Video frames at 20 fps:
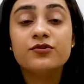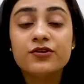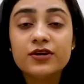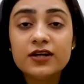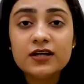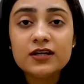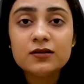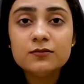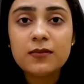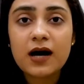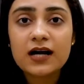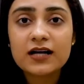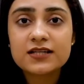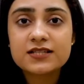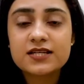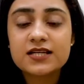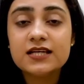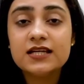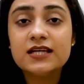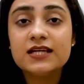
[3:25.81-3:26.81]
Real
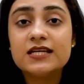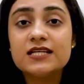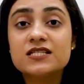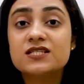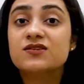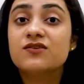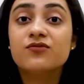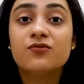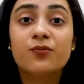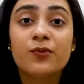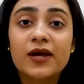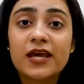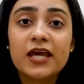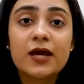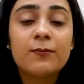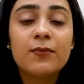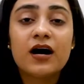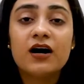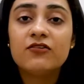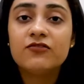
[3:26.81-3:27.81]
marketing is way
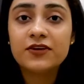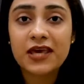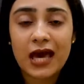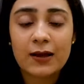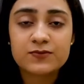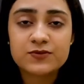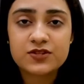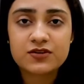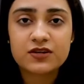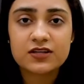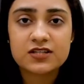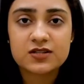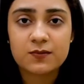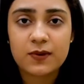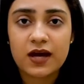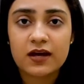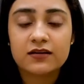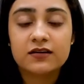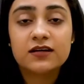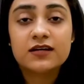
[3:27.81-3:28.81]
above capturing
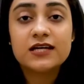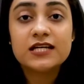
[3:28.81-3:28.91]
demand.